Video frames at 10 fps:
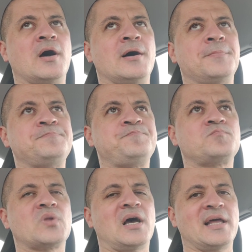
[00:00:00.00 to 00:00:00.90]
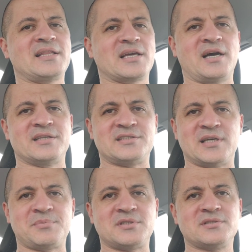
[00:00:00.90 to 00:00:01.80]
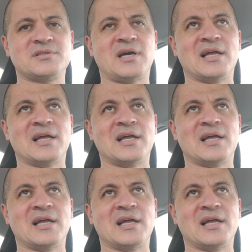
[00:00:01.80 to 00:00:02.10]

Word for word: Um, I like the concept.